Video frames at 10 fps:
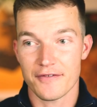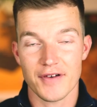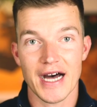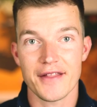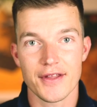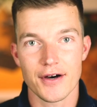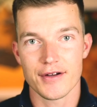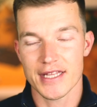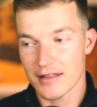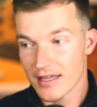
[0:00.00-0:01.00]
of
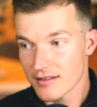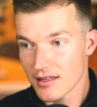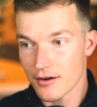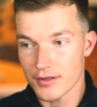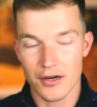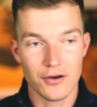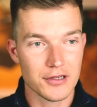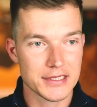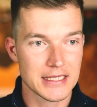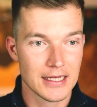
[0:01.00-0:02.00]
unknown. And unknown
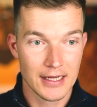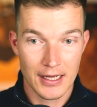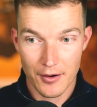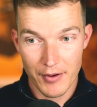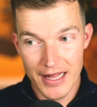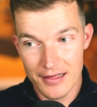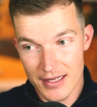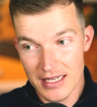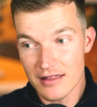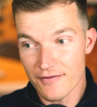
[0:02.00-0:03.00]
holds, well,
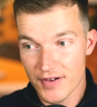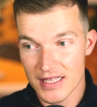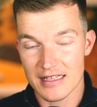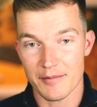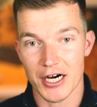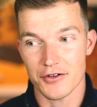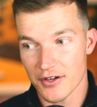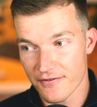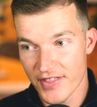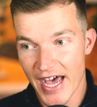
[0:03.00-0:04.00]
infinite amount
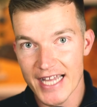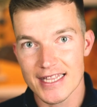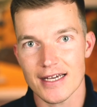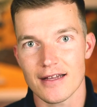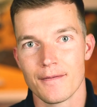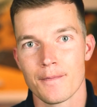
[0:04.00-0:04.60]
of data.